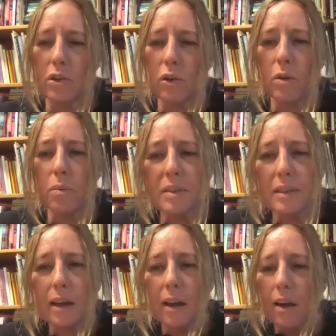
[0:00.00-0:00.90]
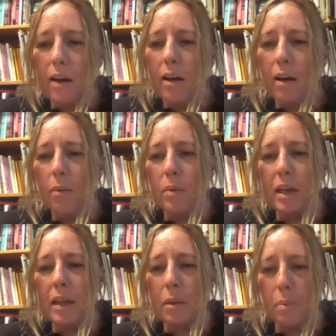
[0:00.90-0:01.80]
groups
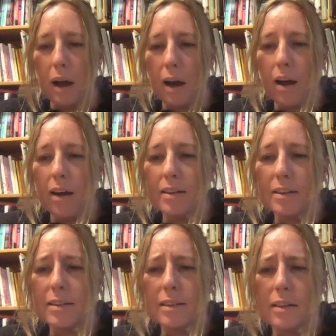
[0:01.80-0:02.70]
in the past.